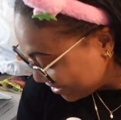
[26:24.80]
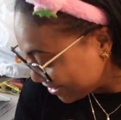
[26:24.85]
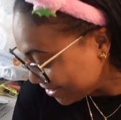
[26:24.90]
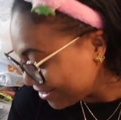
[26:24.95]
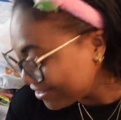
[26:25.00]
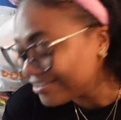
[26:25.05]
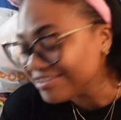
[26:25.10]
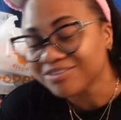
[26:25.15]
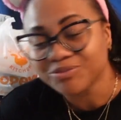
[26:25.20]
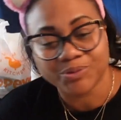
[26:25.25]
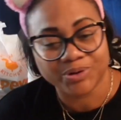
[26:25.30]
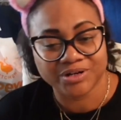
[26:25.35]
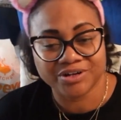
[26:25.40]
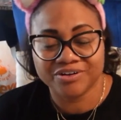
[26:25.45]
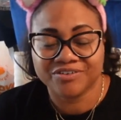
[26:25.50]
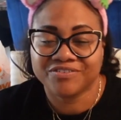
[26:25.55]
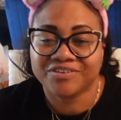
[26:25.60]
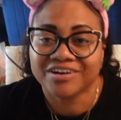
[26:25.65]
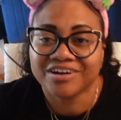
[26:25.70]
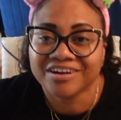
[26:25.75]
know went
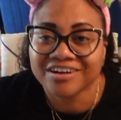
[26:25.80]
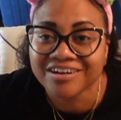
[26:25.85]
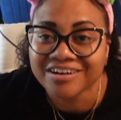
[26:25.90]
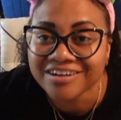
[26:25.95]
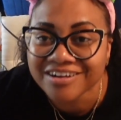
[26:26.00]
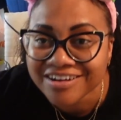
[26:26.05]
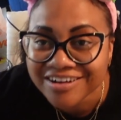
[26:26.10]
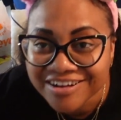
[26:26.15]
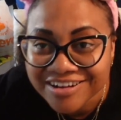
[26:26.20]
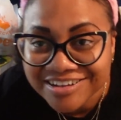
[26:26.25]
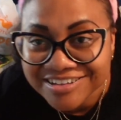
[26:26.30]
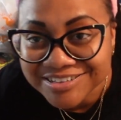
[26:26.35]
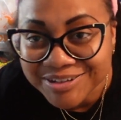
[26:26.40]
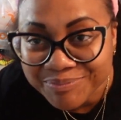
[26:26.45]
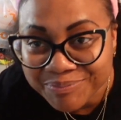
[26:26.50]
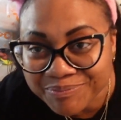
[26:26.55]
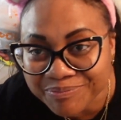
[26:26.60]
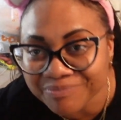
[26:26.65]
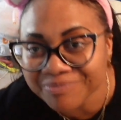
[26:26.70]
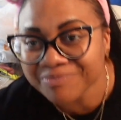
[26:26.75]
over
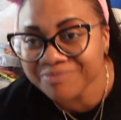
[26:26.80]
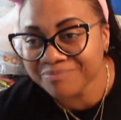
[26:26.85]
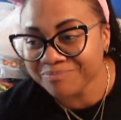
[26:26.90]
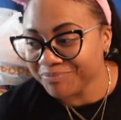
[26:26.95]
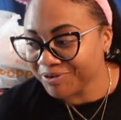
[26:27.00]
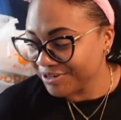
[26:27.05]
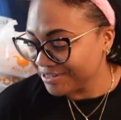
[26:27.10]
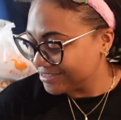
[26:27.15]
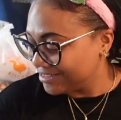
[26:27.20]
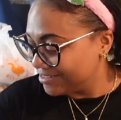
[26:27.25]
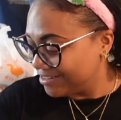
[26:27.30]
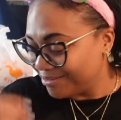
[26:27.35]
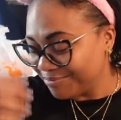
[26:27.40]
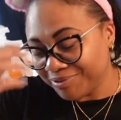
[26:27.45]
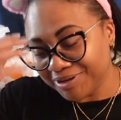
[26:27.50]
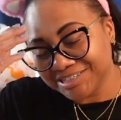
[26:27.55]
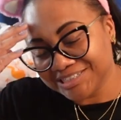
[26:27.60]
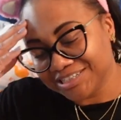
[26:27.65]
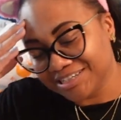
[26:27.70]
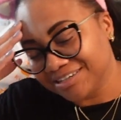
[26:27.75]
some personal
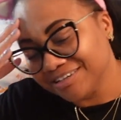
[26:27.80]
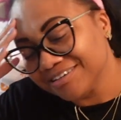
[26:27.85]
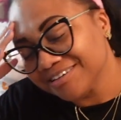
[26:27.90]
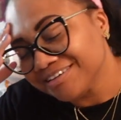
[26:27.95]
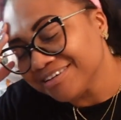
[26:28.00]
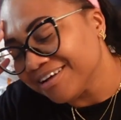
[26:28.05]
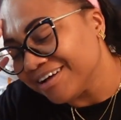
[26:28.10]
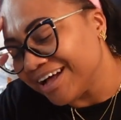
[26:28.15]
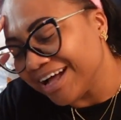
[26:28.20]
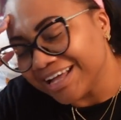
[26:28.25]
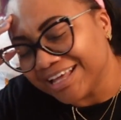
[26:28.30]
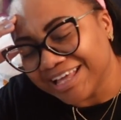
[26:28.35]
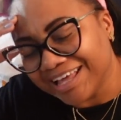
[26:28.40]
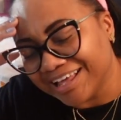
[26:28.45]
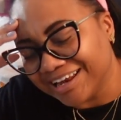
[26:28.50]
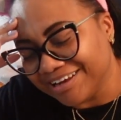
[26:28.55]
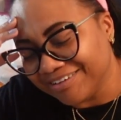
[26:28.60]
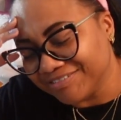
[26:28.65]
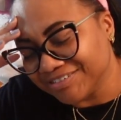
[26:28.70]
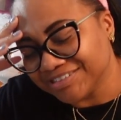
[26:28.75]
budget I
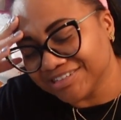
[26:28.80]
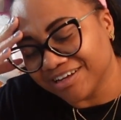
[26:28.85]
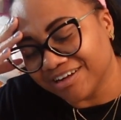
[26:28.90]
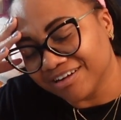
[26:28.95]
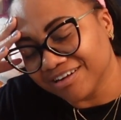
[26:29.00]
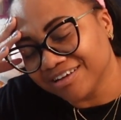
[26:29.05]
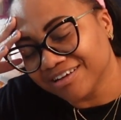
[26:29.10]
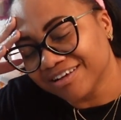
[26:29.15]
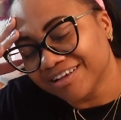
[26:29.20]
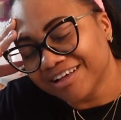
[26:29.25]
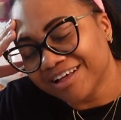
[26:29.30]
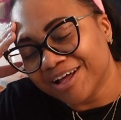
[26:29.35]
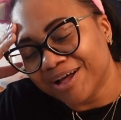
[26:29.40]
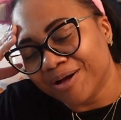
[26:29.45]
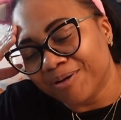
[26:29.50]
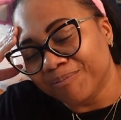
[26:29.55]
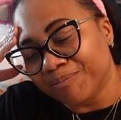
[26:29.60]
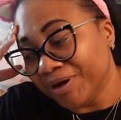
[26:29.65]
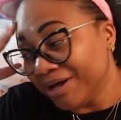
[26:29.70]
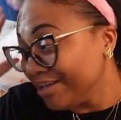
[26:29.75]
can't even talk
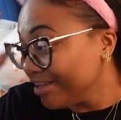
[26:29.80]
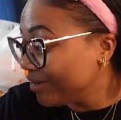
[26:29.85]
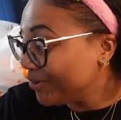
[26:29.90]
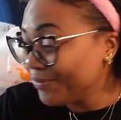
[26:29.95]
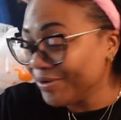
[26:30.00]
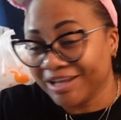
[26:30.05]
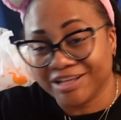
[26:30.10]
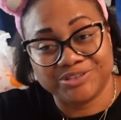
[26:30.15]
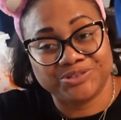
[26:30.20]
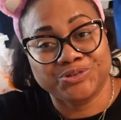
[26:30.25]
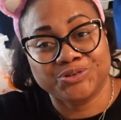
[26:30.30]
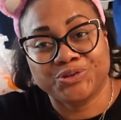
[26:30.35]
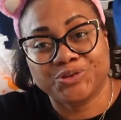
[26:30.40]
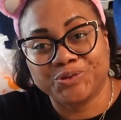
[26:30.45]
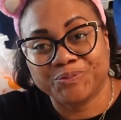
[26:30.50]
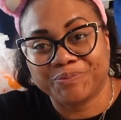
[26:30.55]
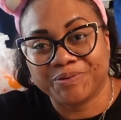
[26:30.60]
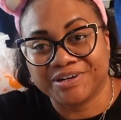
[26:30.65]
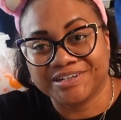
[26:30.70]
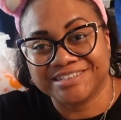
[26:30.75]
but you know we got two
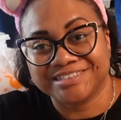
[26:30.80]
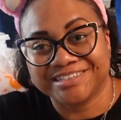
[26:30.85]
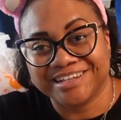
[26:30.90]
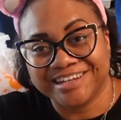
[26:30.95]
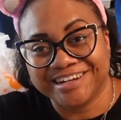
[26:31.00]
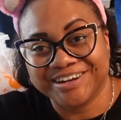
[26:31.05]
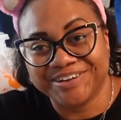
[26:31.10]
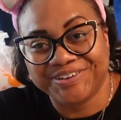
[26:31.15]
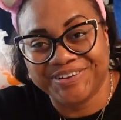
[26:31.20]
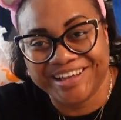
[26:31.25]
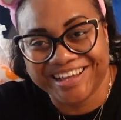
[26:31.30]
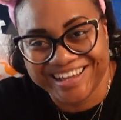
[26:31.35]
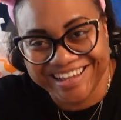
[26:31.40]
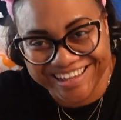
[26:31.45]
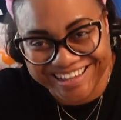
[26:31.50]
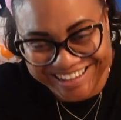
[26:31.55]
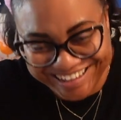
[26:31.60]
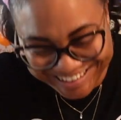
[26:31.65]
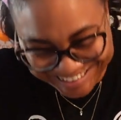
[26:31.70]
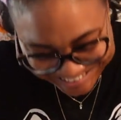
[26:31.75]
cute purses out of
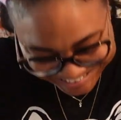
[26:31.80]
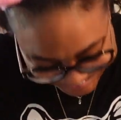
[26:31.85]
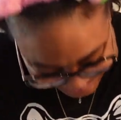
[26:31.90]
it